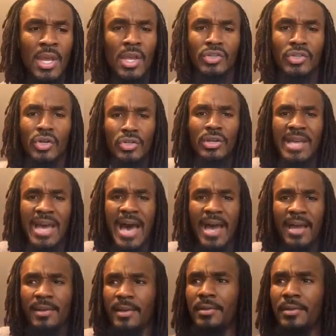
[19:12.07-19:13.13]
So you
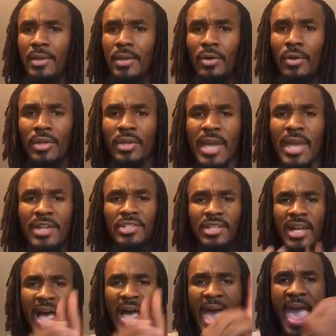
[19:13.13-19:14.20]
got, you know, you got your
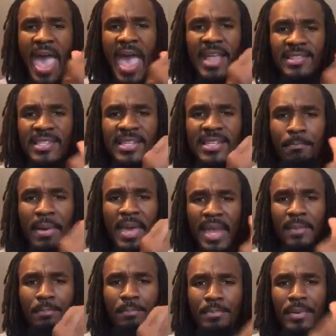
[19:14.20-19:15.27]
little ads in the
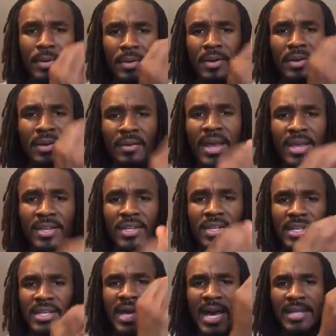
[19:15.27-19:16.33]
paper and you
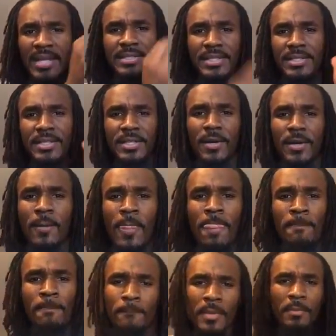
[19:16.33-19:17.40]
got the, you know,
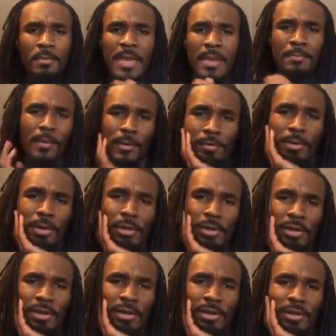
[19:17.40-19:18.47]
the people, you know,
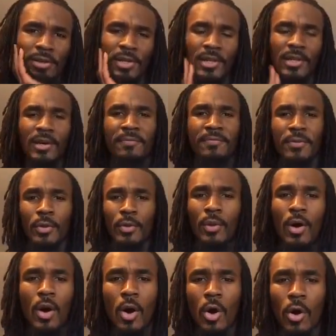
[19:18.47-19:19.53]
the, the little
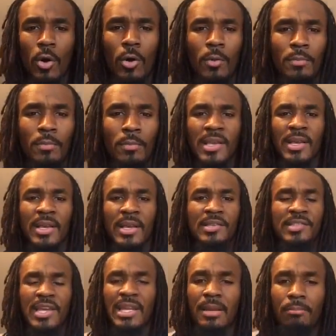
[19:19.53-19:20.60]
funeral homes
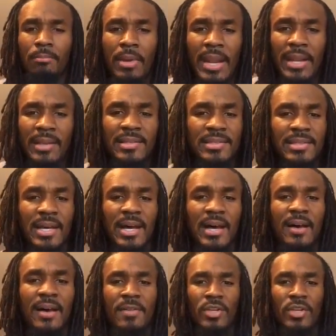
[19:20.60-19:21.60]
celebrating stuff.